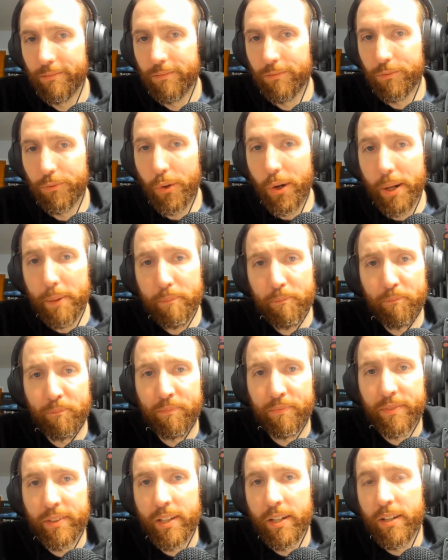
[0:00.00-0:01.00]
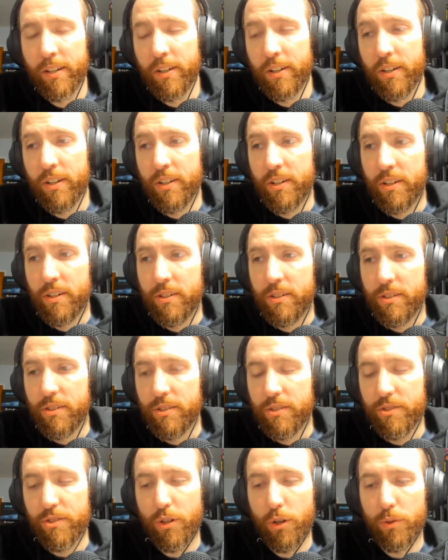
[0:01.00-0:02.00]
Right?
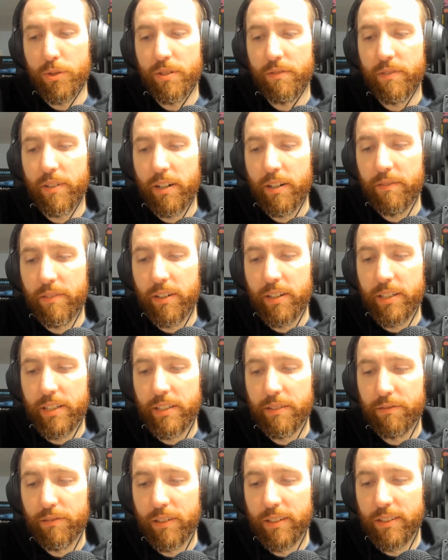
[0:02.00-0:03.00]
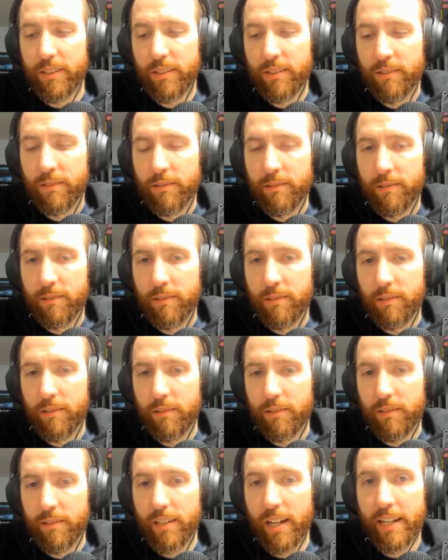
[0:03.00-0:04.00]
So it's a very, very different
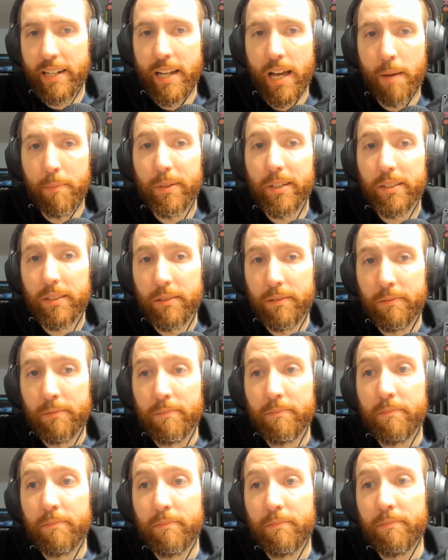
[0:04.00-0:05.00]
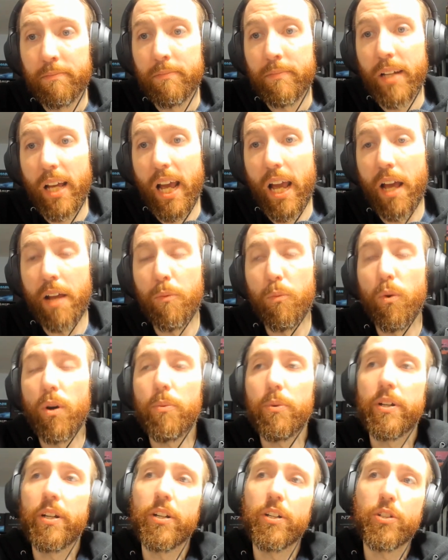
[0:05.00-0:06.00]
dynamic. And
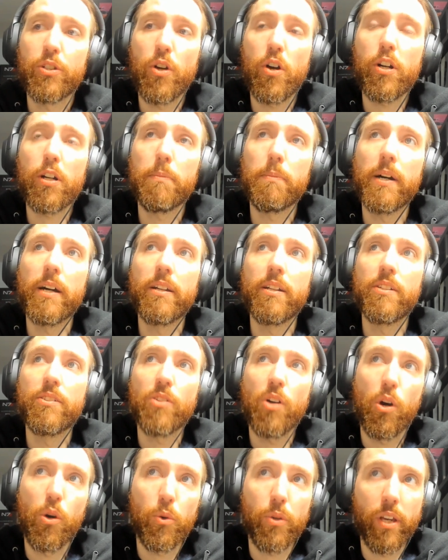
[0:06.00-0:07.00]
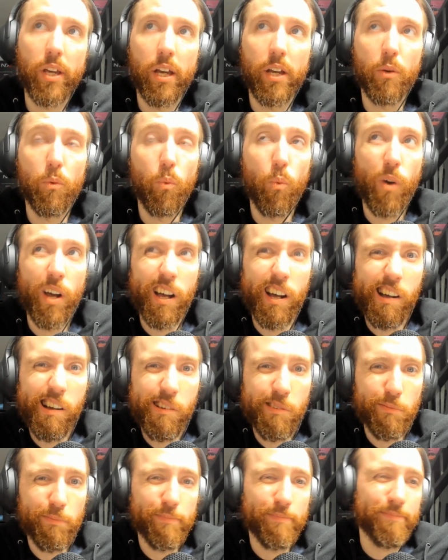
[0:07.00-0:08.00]
what we're here to talk about is okay,
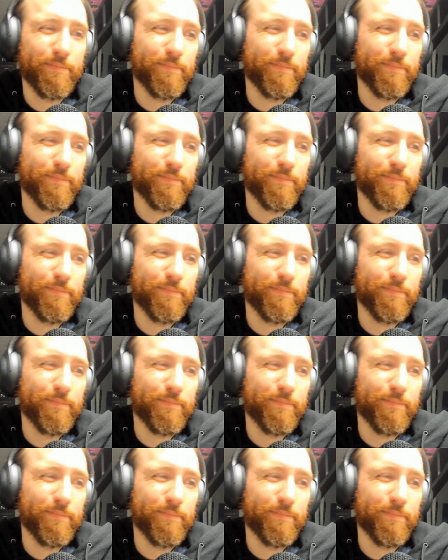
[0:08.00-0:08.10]
well,